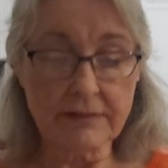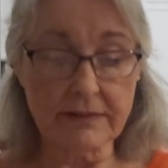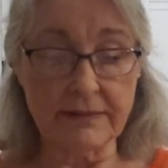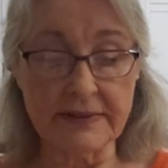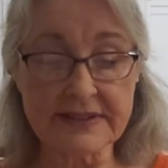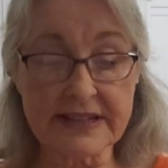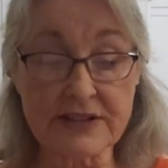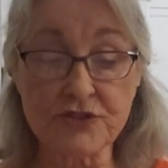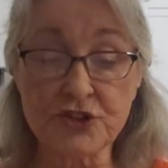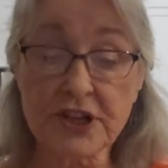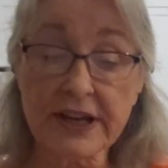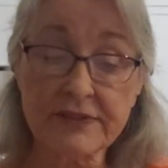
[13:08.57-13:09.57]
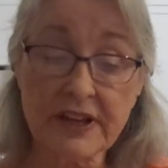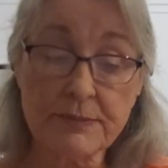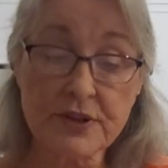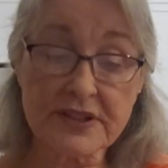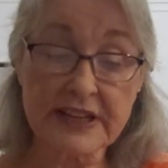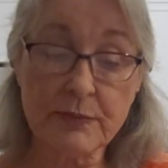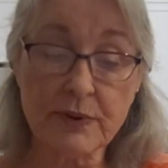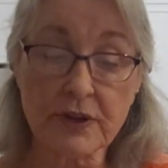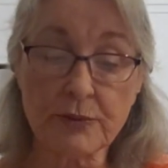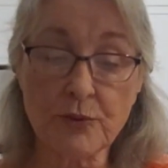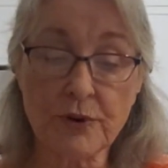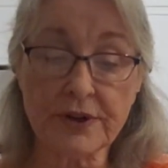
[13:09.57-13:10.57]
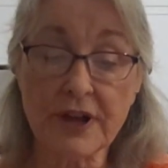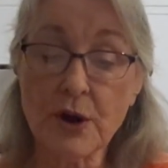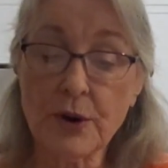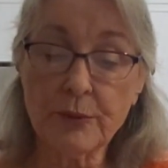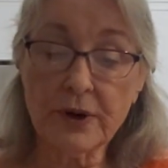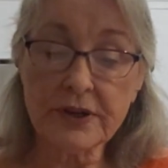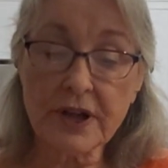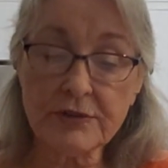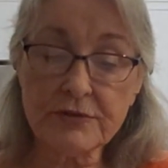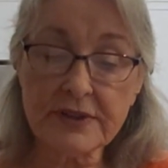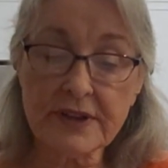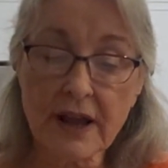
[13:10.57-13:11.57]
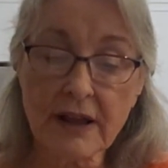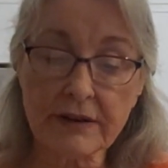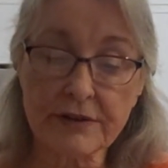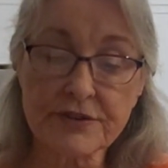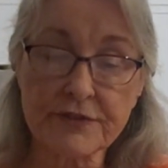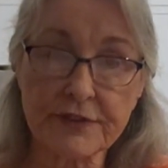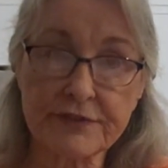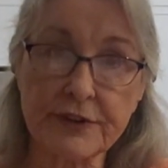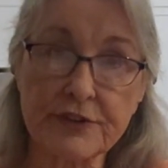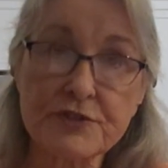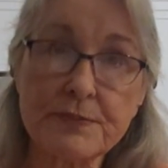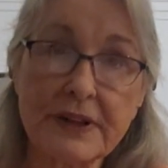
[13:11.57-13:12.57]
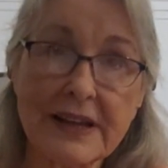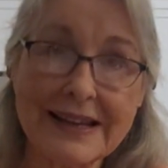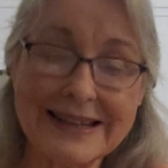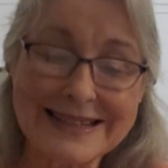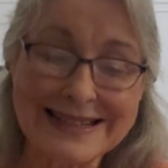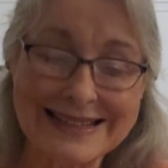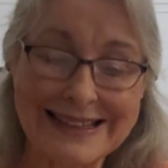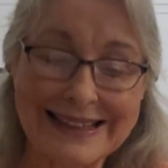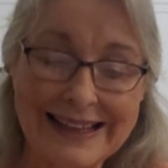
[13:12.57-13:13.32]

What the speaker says: It says GFWC will award $100 for first place,